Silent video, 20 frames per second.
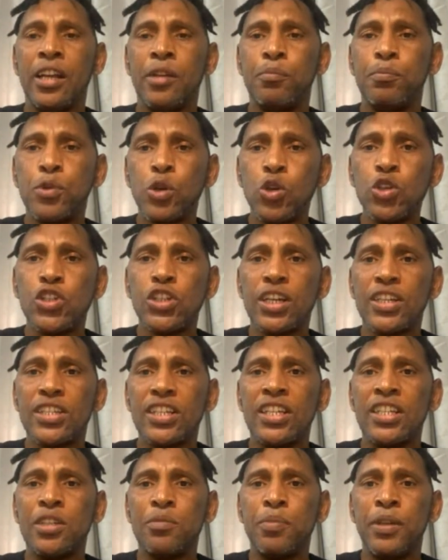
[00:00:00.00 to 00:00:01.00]
projects
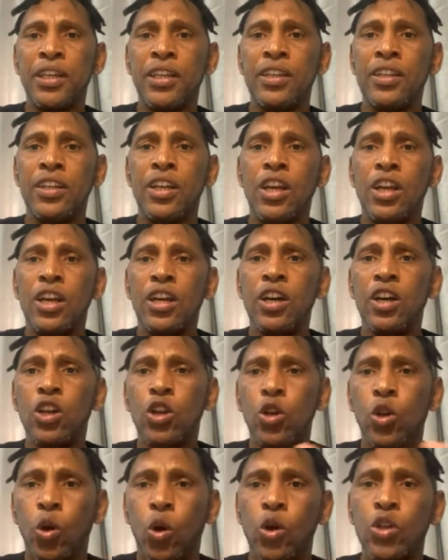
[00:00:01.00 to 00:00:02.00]
is being
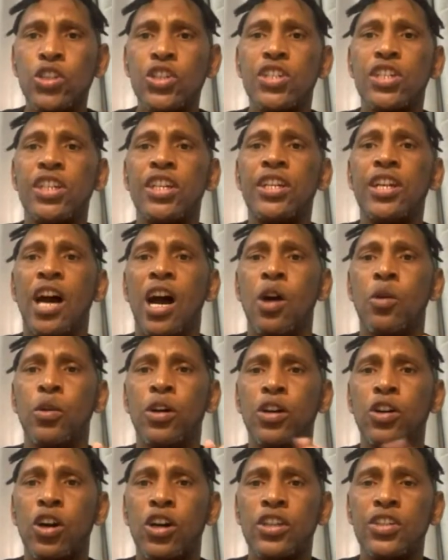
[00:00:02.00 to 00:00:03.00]
launched in
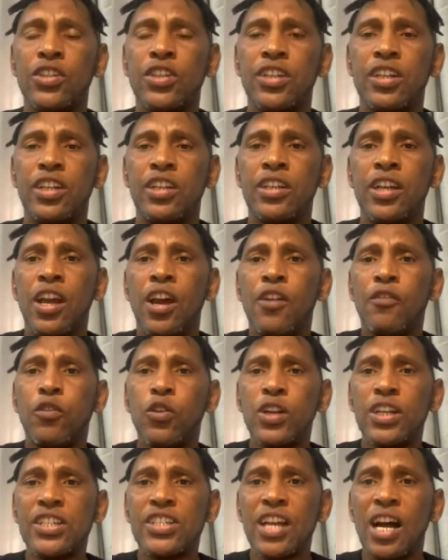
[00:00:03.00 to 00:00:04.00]
our continent.
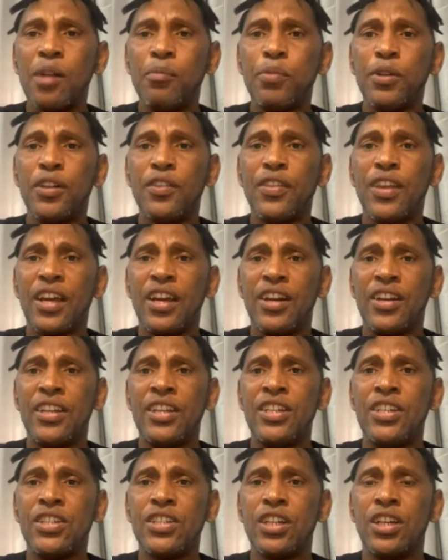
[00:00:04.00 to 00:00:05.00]
For example, there
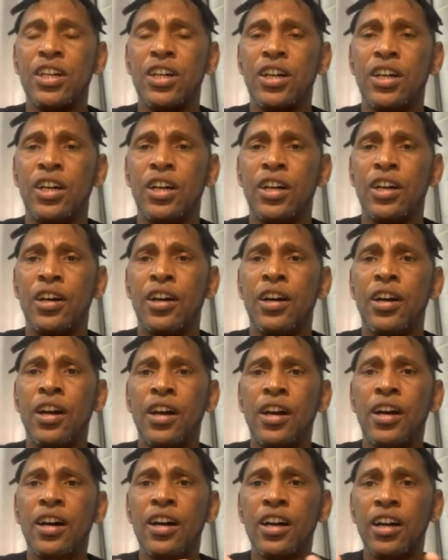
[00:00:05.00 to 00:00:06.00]
is a
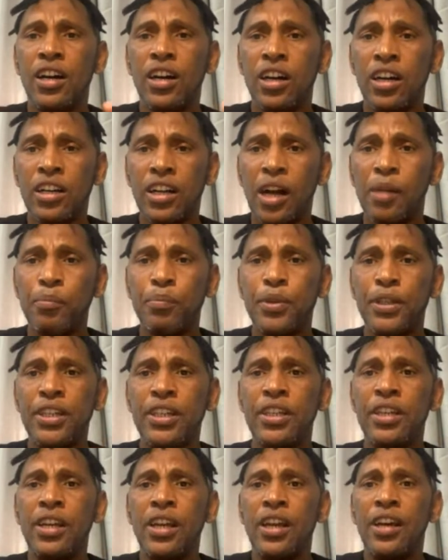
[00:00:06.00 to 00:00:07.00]

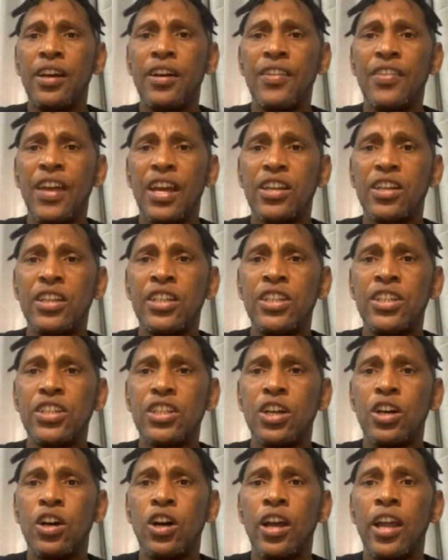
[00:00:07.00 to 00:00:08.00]
company that is
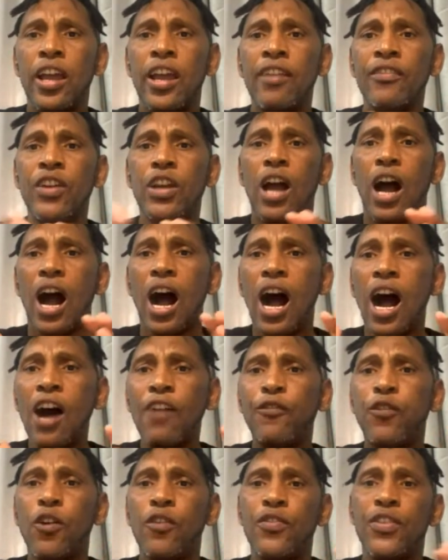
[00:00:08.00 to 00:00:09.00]
having
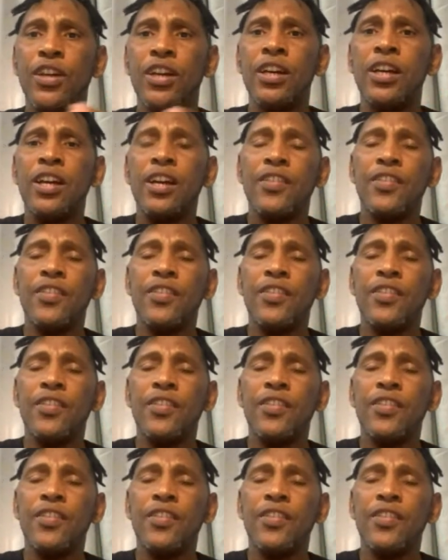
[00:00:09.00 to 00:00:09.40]
half of the